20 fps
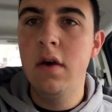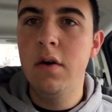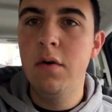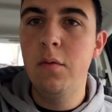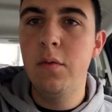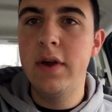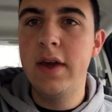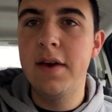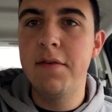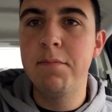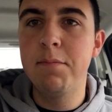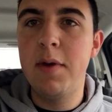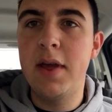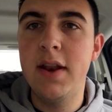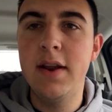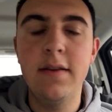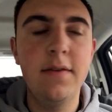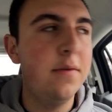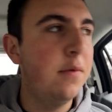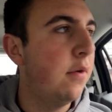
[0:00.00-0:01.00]
We have made
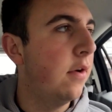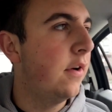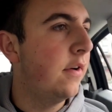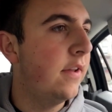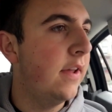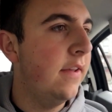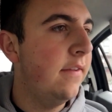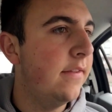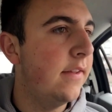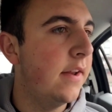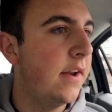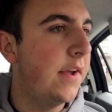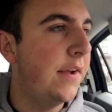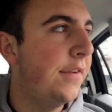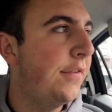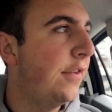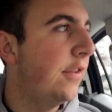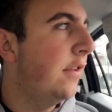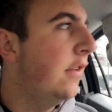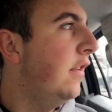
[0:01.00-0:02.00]
it to our
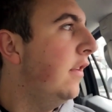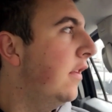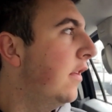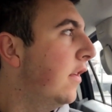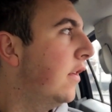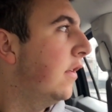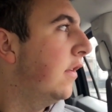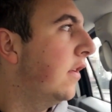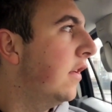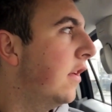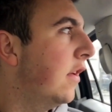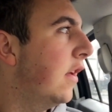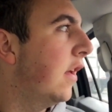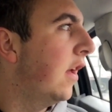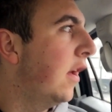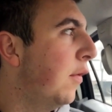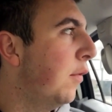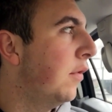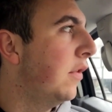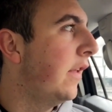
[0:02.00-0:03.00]
destination.
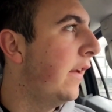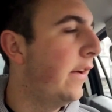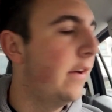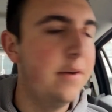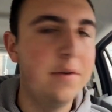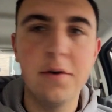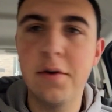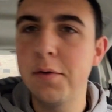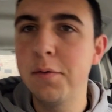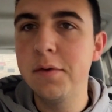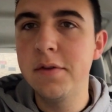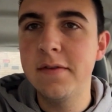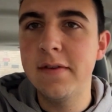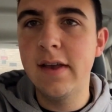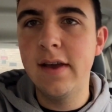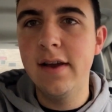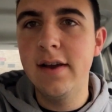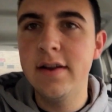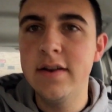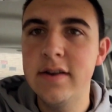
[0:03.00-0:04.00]
I will now go
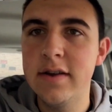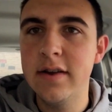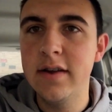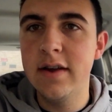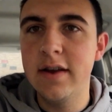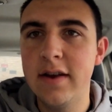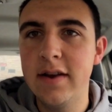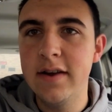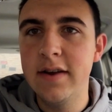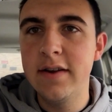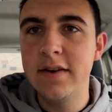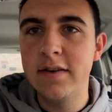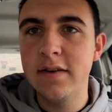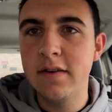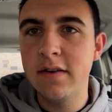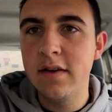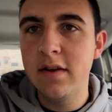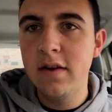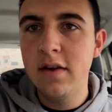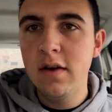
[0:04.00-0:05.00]
inside and
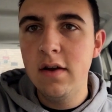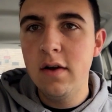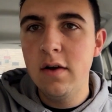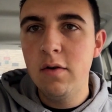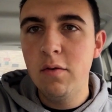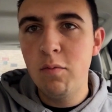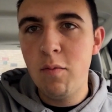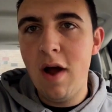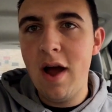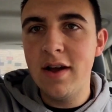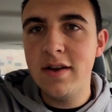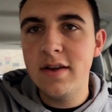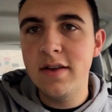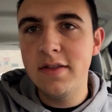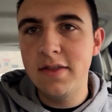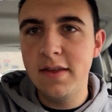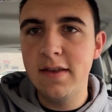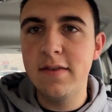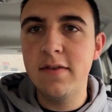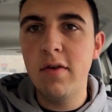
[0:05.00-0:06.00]
rock
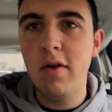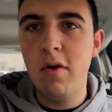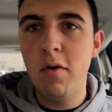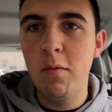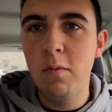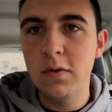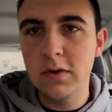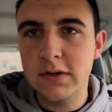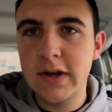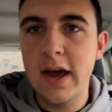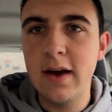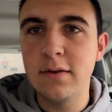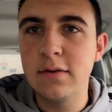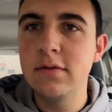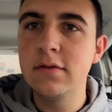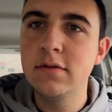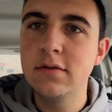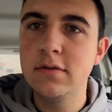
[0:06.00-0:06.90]
this workout.